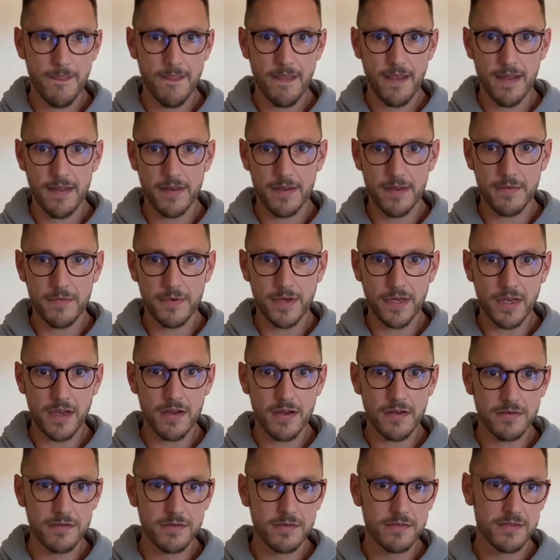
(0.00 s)
And there we
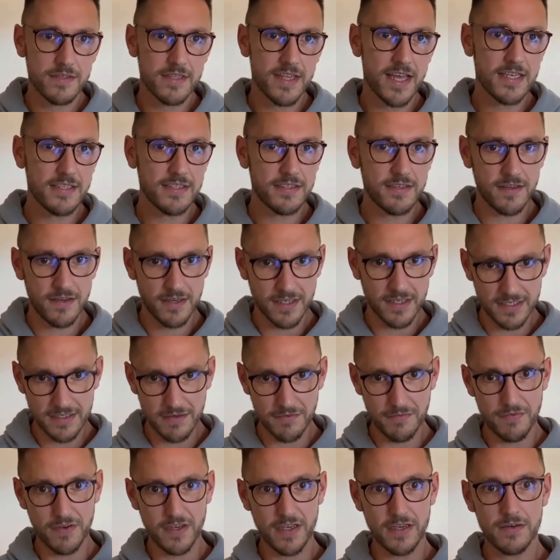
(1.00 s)
go. So that's starting to
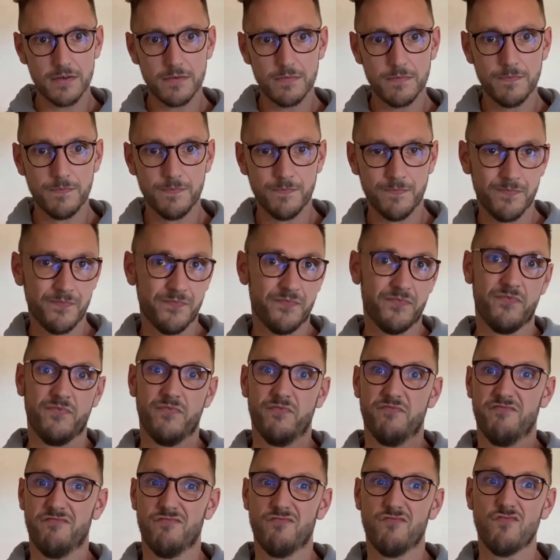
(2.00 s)
feel
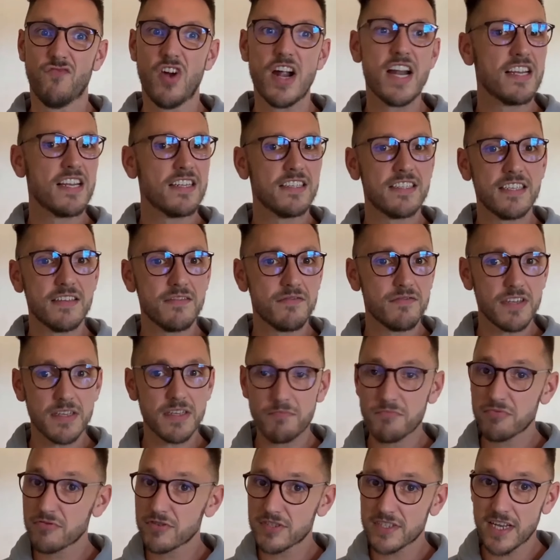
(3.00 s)
relatively
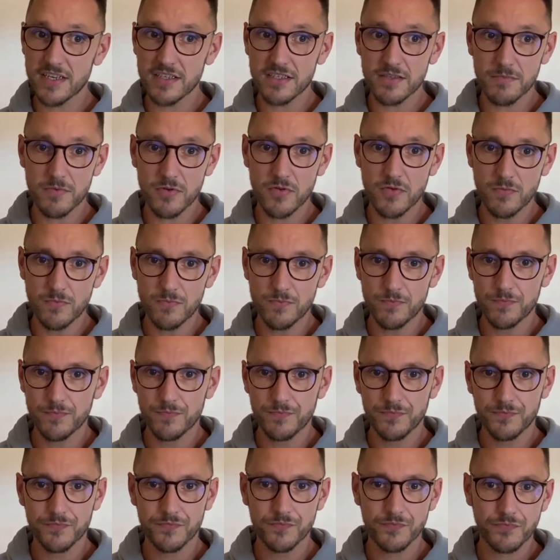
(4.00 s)
presentable.
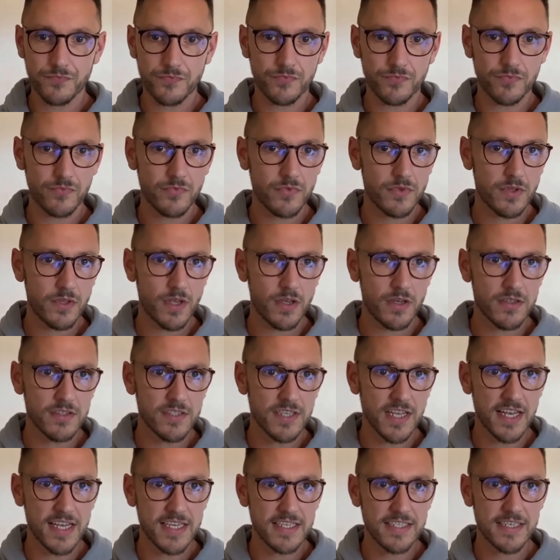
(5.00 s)
So
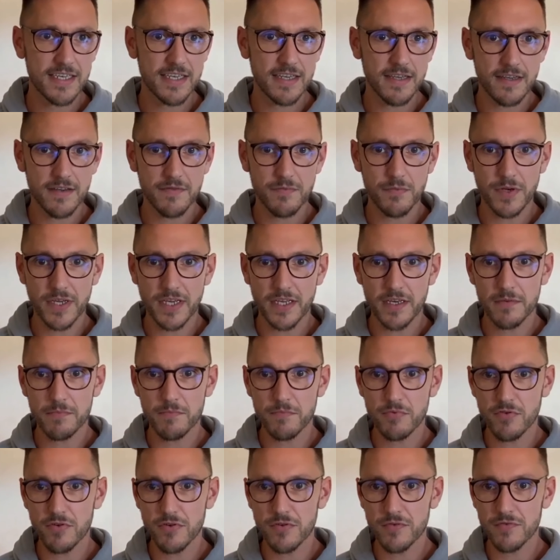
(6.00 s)
let's see if we can
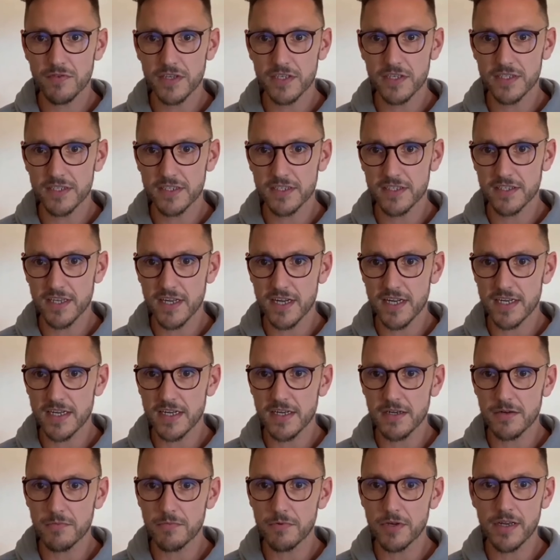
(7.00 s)
improve this design a
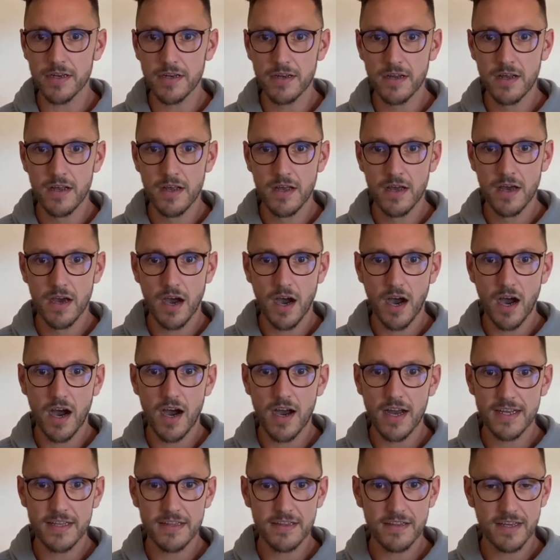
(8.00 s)
little bit.
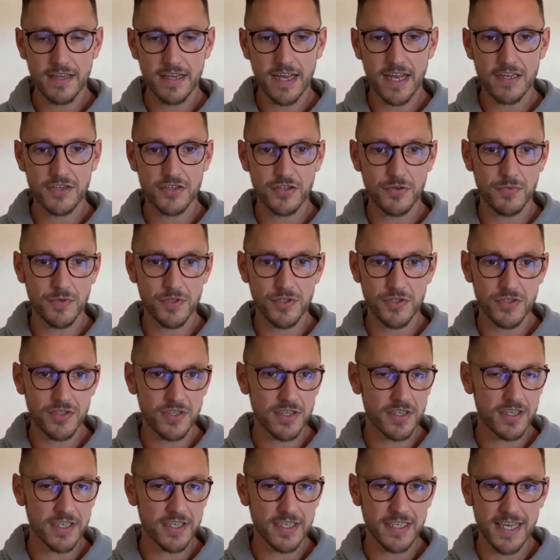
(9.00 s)
I think actually we're just
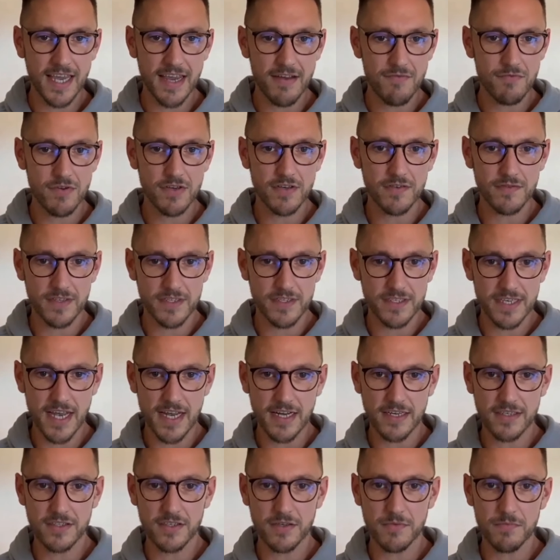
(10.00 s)
going to get rid of the
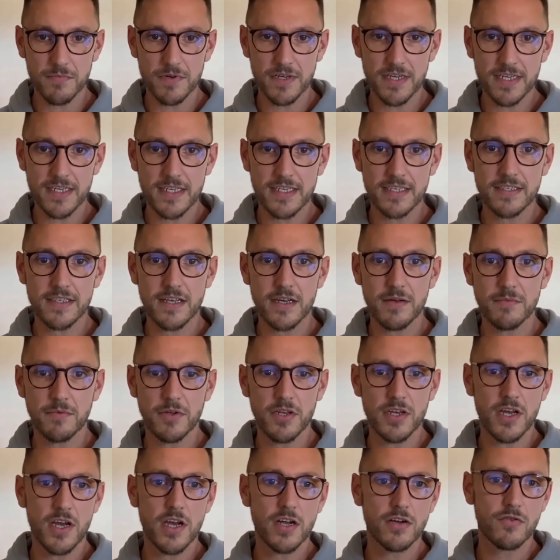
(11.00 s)
tags completely. So I'm
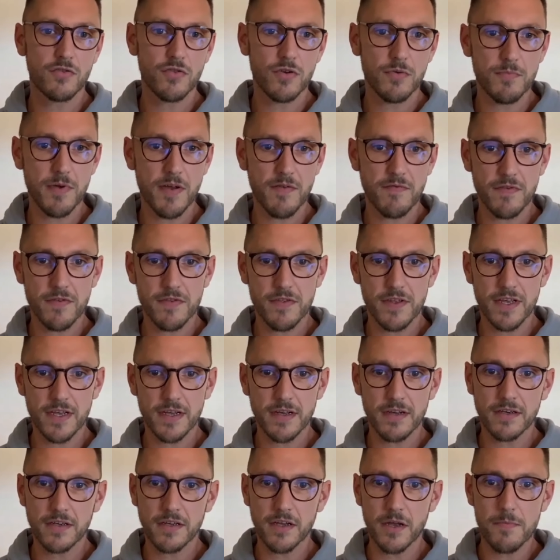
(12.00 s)
going to ungroup everything
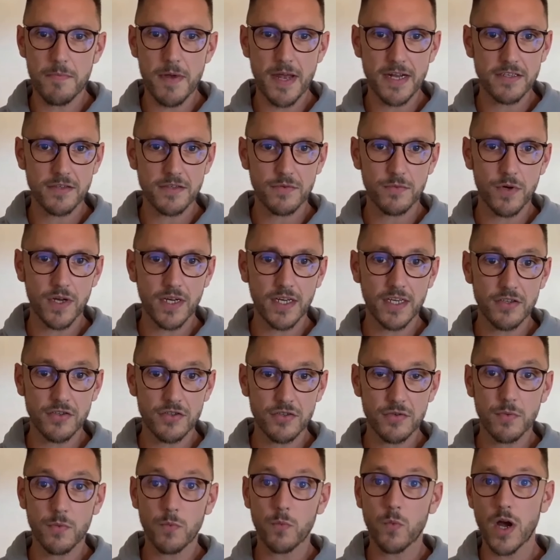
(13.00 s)
and go back to working
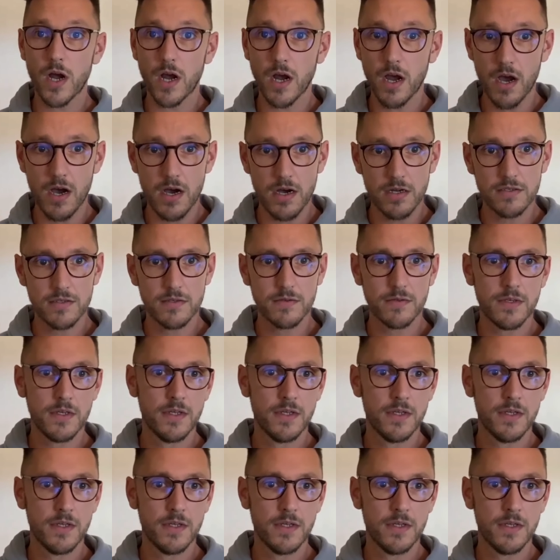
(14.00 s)
just with one card.